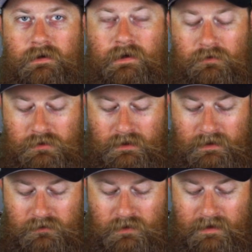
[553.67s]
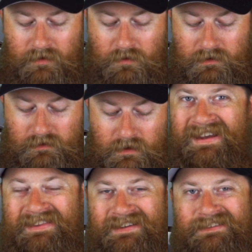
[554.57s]
how shitty his driving was.
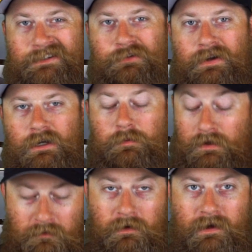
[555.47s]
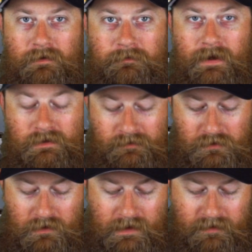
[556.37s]
He thinks it's funny, but we're not fans of his
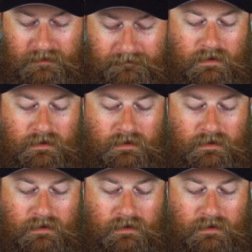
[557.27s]
driving.